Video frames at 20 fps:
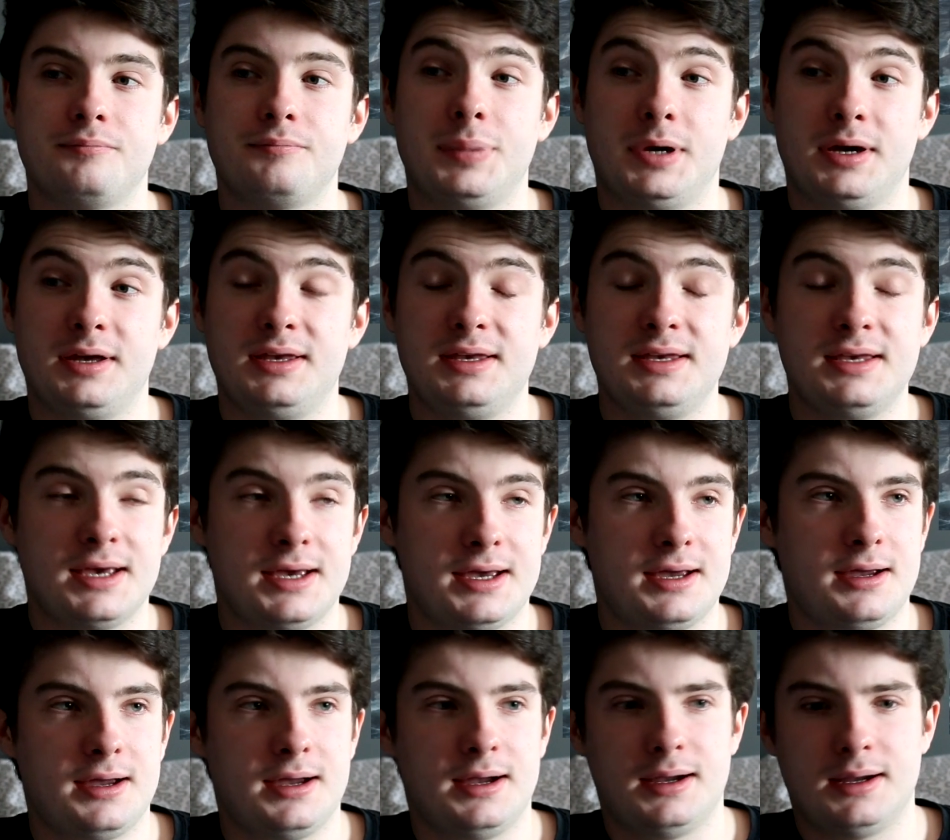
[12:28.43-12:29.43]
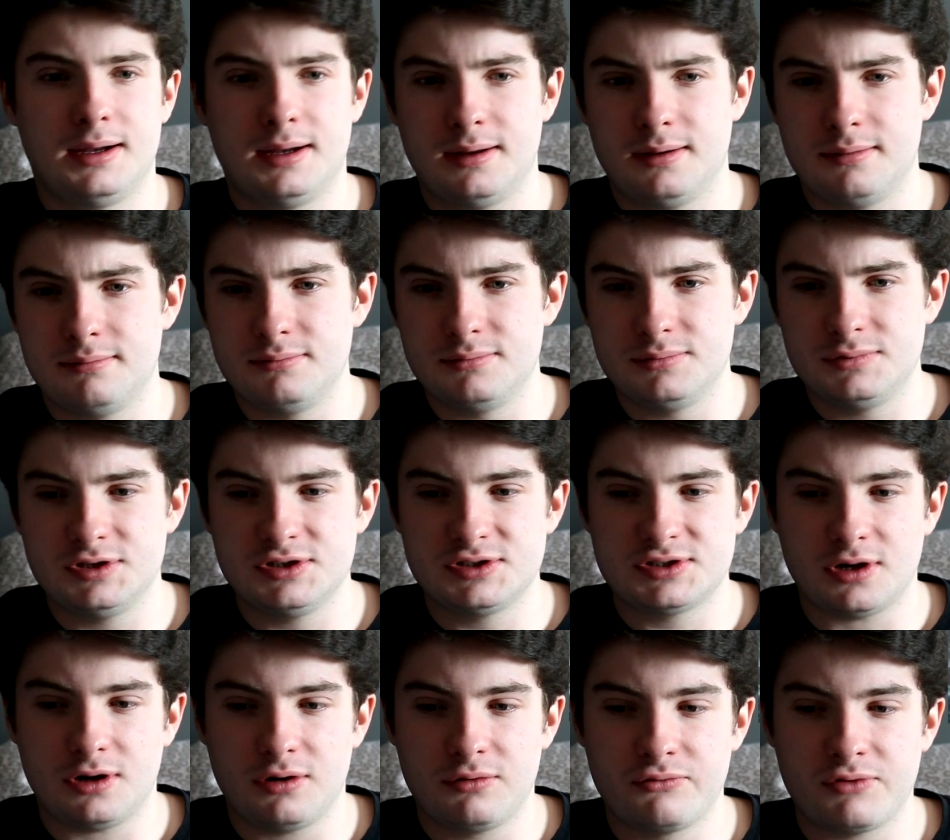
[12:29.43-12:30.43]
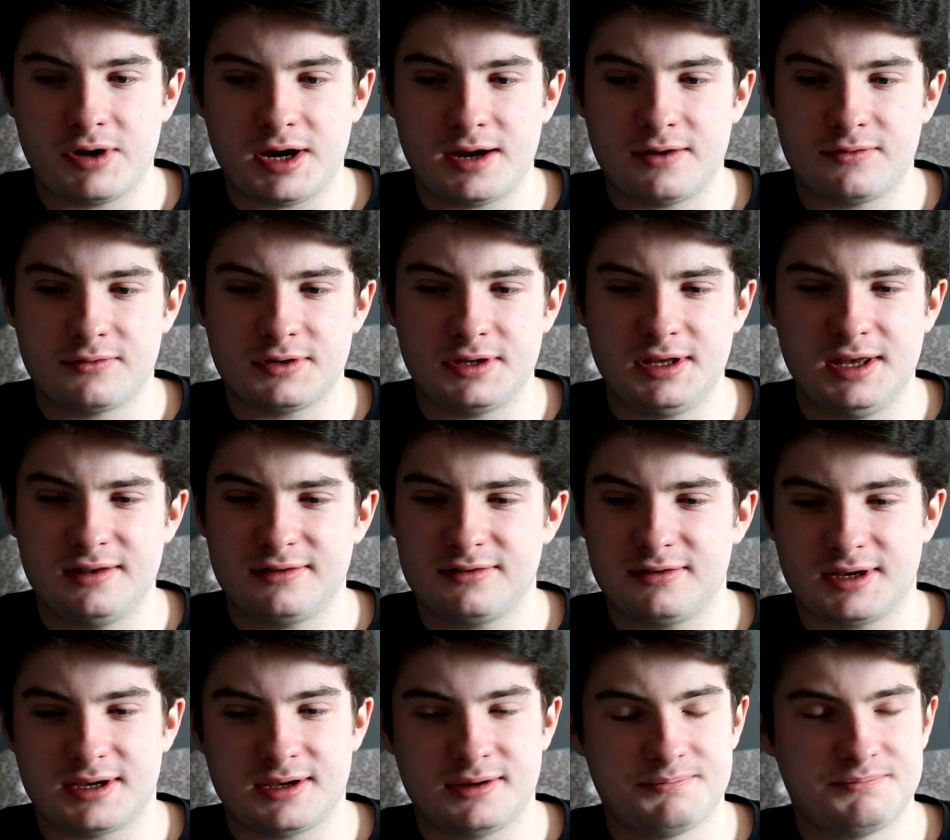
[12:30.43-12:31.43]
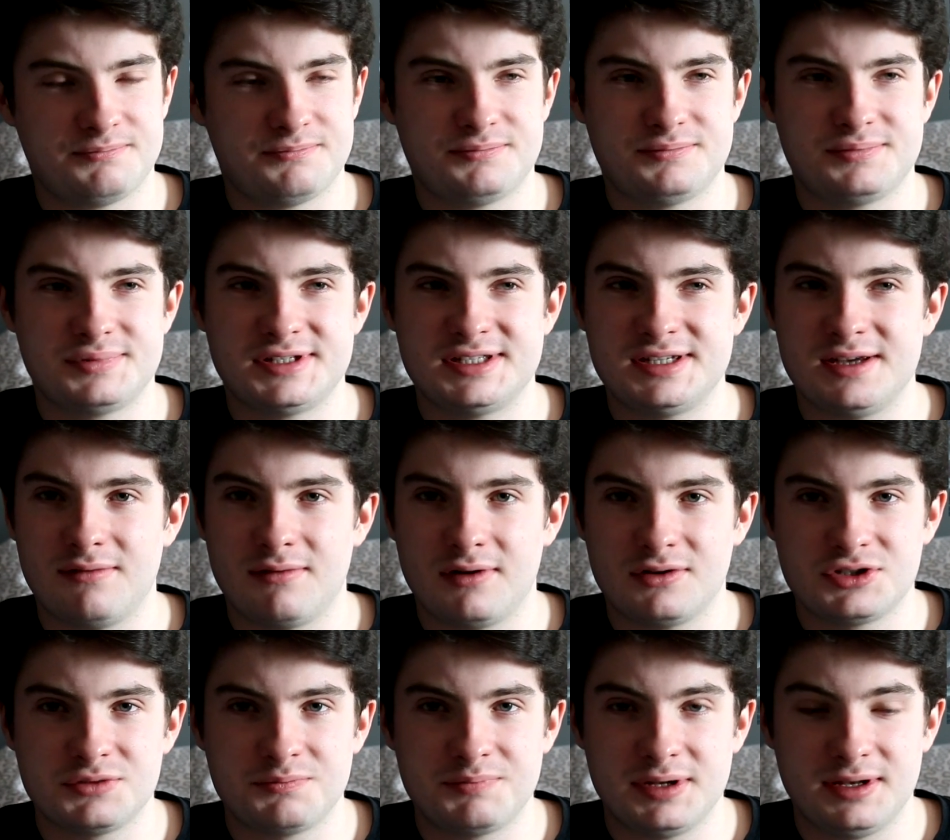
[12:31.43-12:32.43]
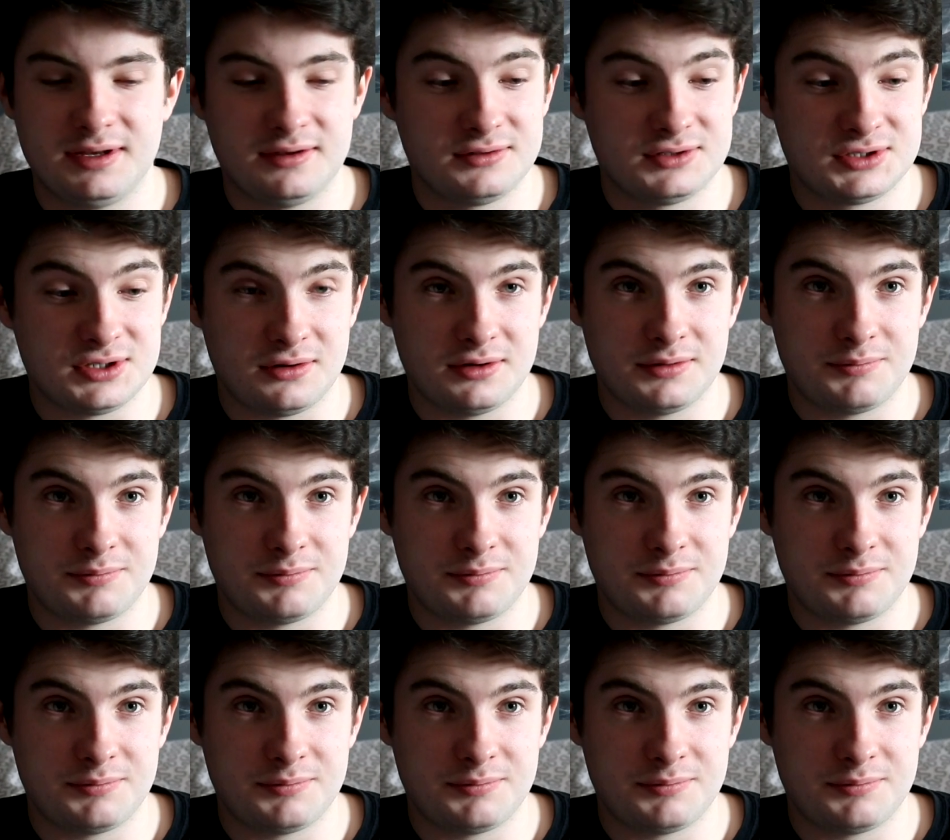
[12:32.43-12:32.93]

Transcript: But yeah, this whole Raft, it's like a $700 billion